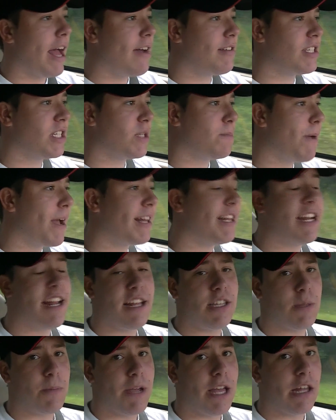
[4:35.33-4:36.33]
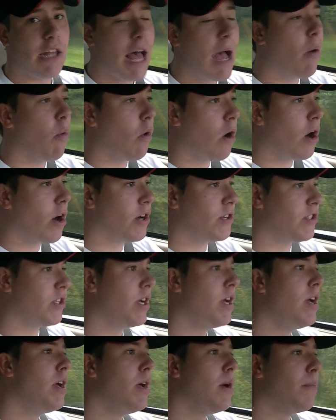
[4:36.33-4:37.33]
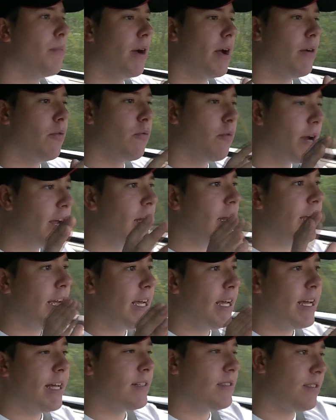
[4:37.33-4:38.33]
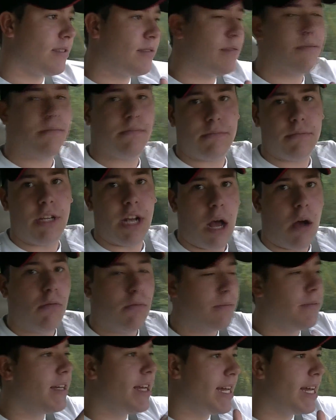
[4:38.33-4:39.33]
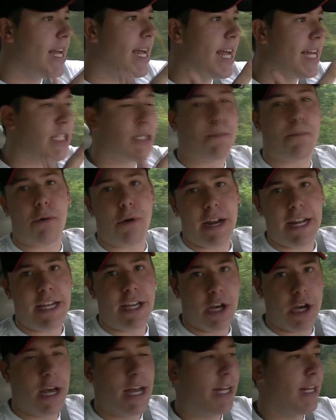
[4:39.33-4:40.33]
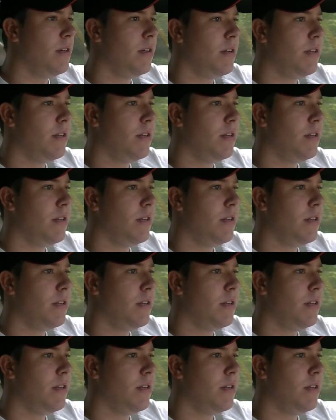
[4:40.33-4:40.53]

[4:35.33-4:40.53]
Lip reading: I was expecting it to be a lot worse, but really it's pretty good.